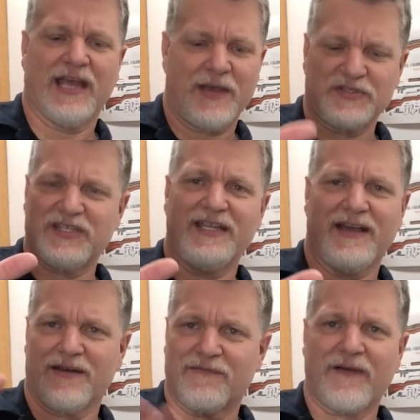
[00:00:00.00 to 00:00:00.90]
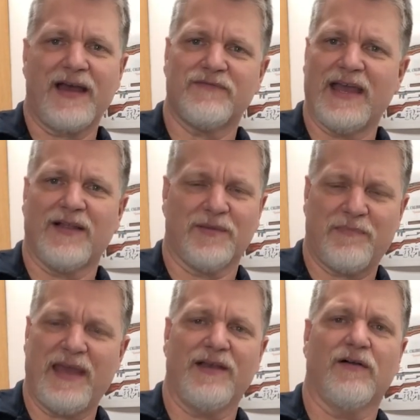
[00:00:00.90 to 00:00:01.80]
I was sitting on a 5-gallon
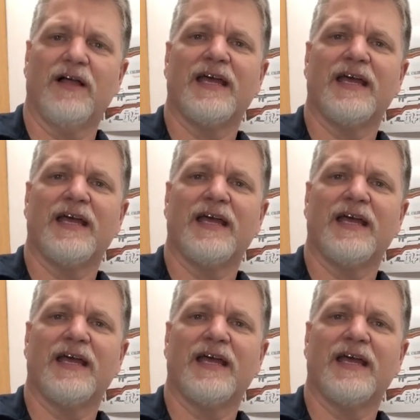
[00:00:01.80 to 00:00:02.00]
pail.